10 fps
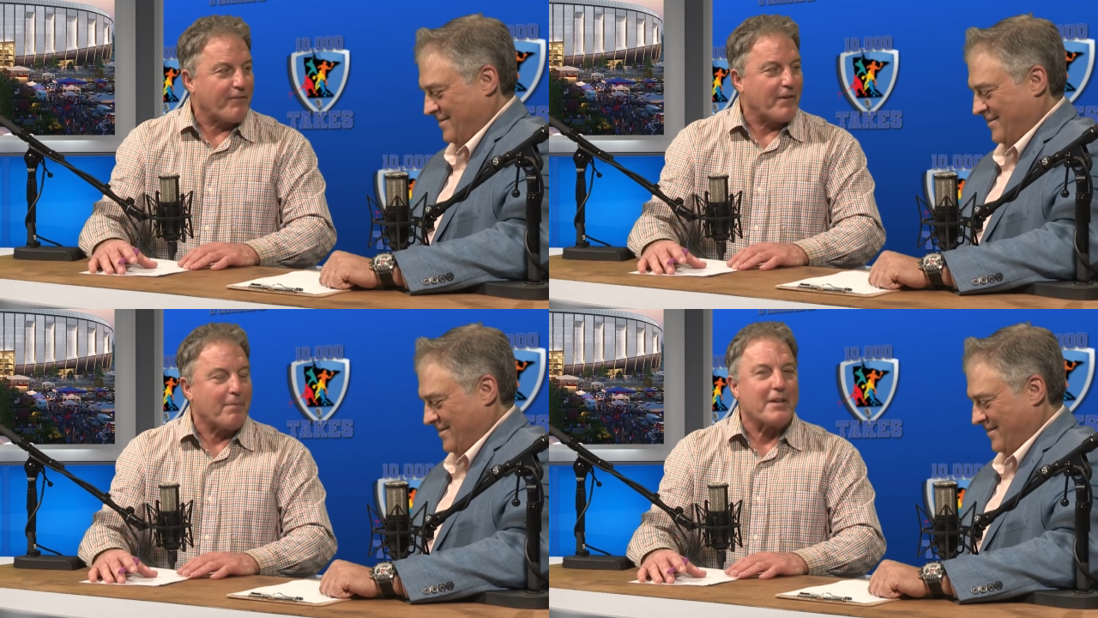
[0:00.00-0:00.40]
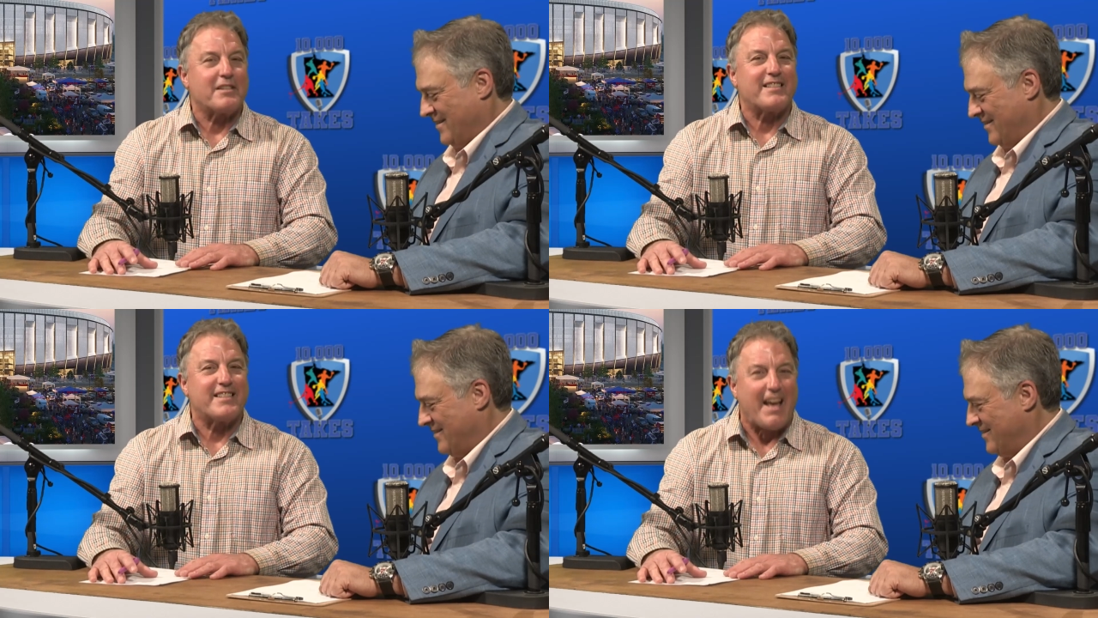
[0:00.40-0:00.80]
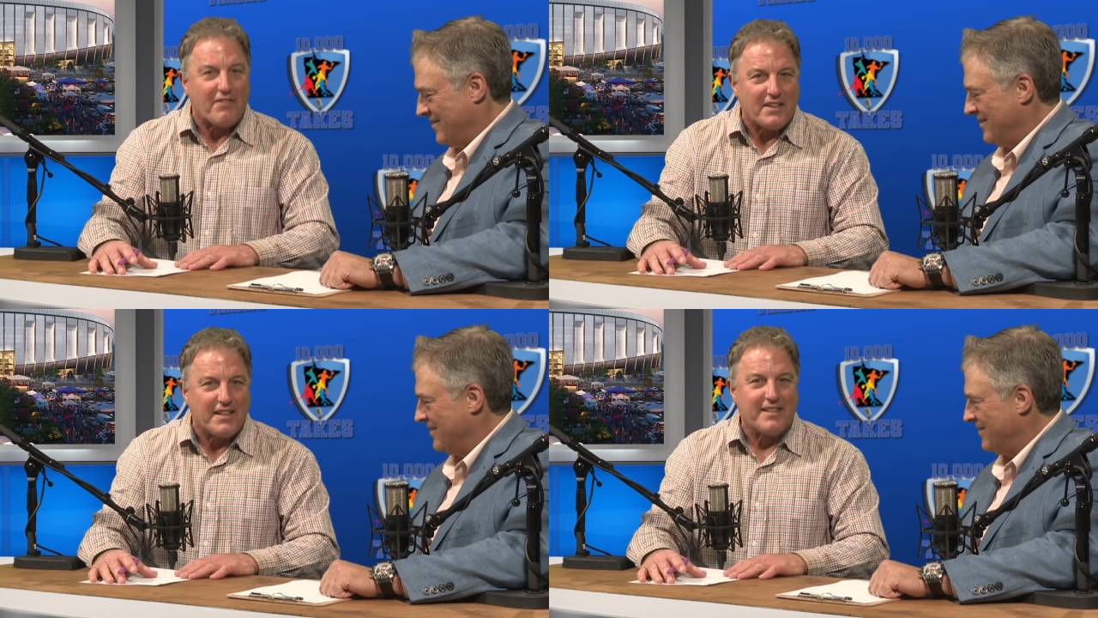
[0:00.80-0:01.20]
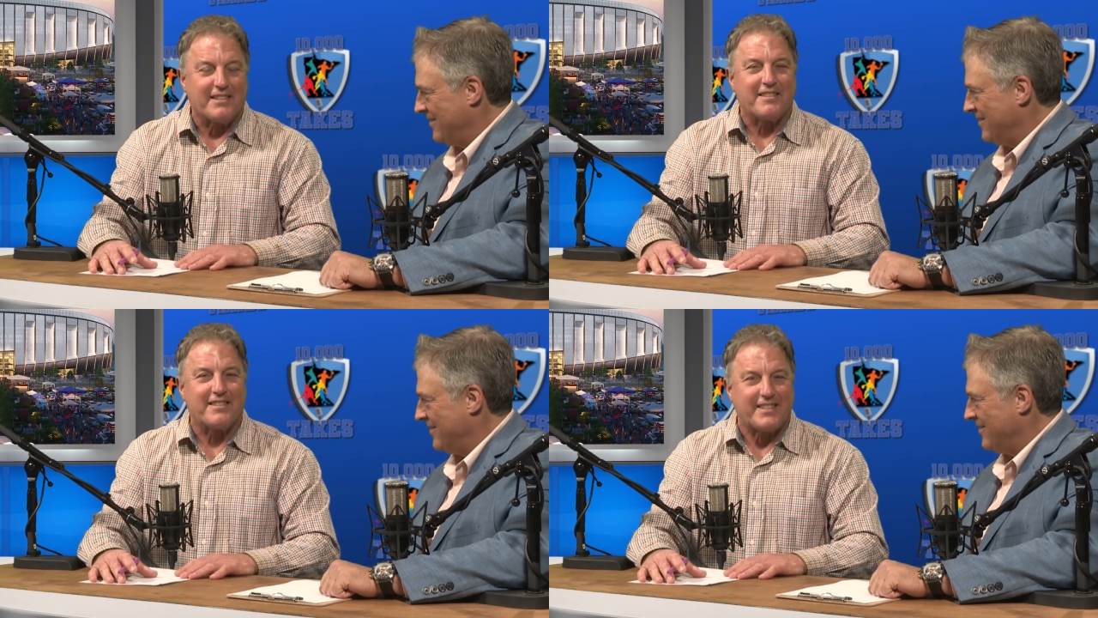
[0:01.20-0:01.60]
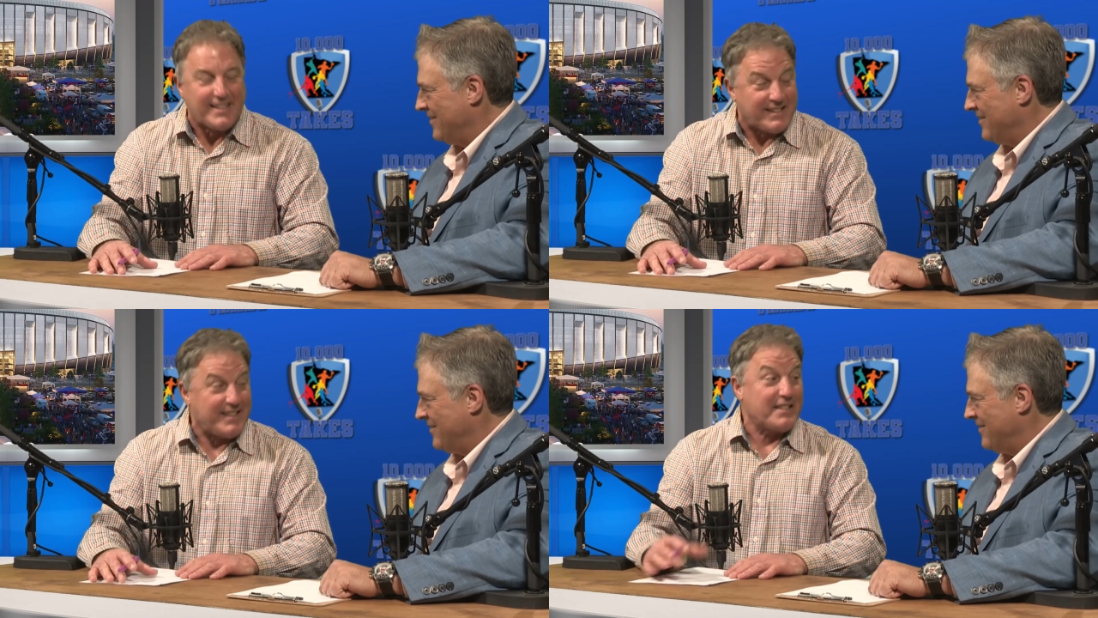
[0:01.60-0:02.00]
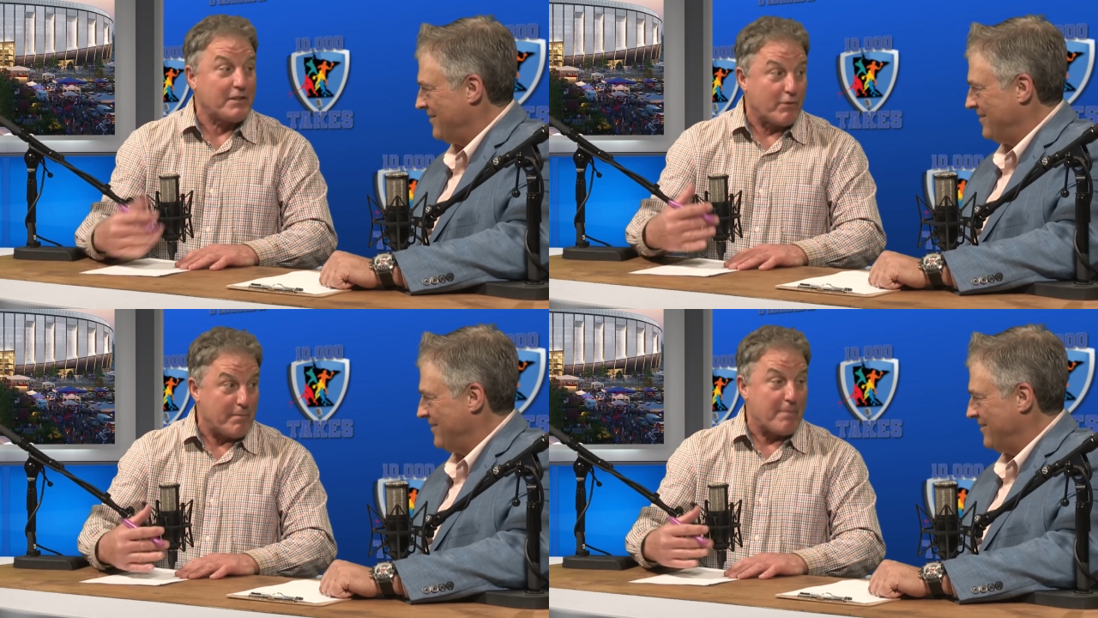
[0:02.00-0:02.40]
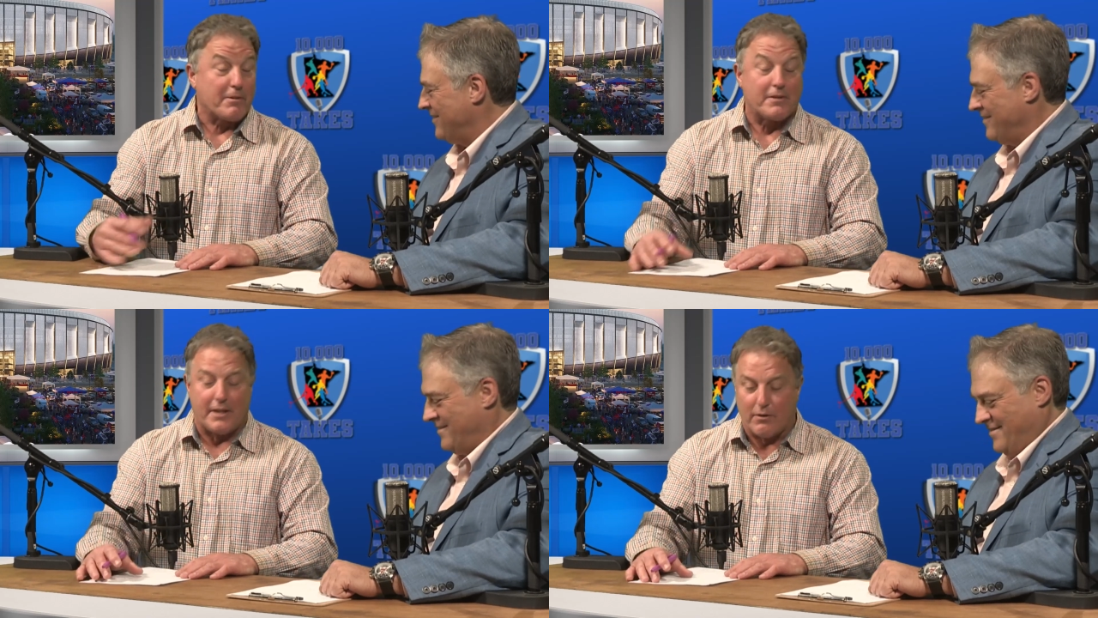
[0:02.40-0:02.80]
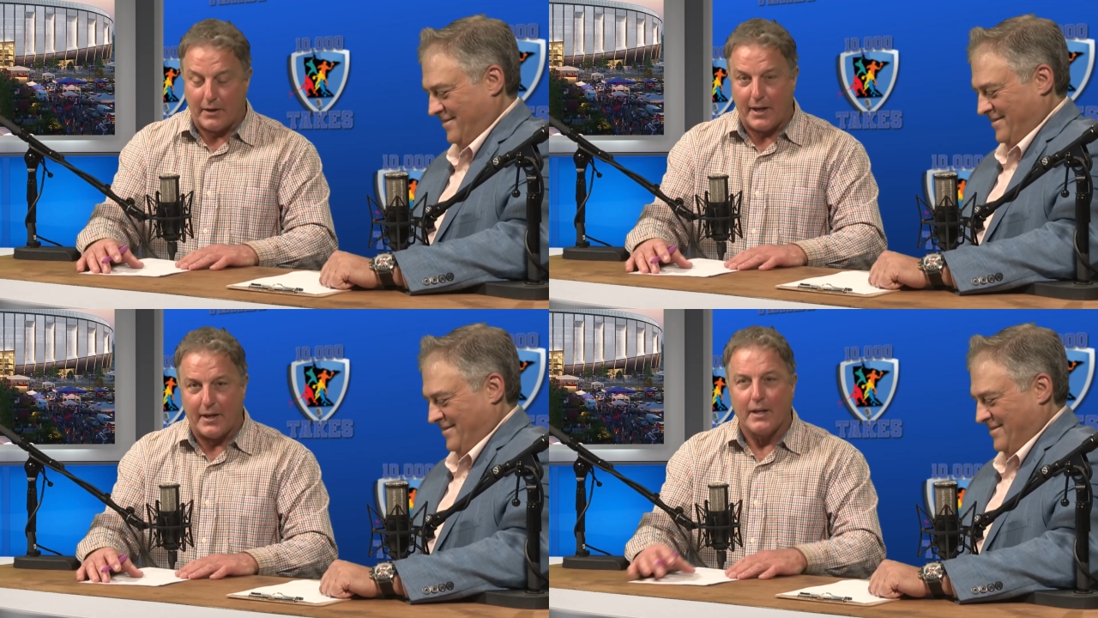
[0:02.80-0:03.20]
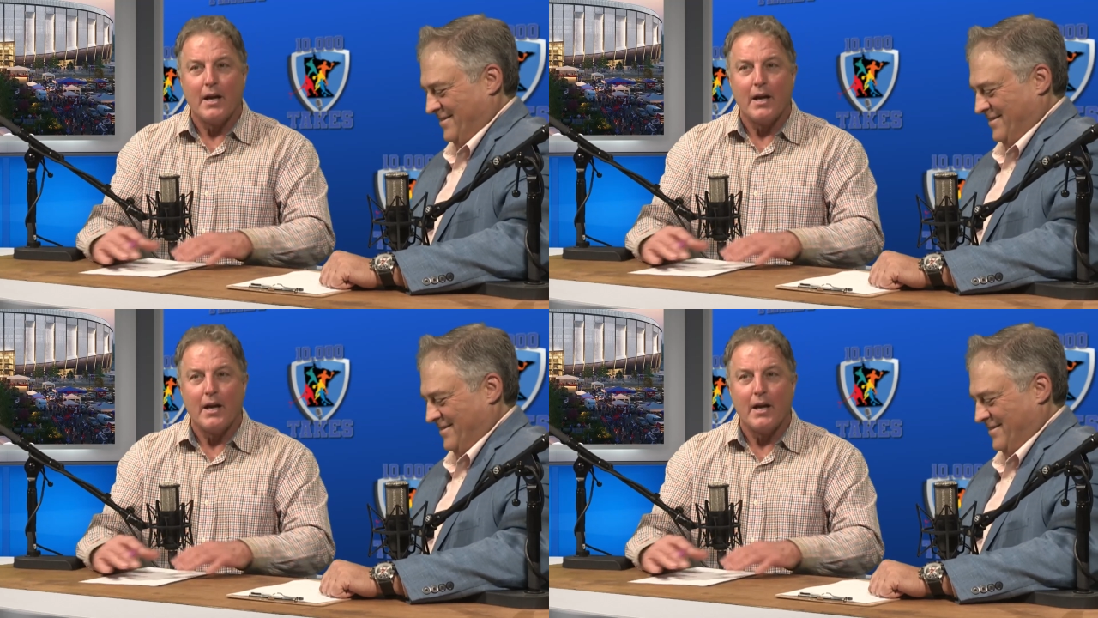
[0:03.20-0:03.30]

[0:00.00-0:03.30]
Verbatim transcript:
Speaker 1: from the 70s and 60s to remember tailgating,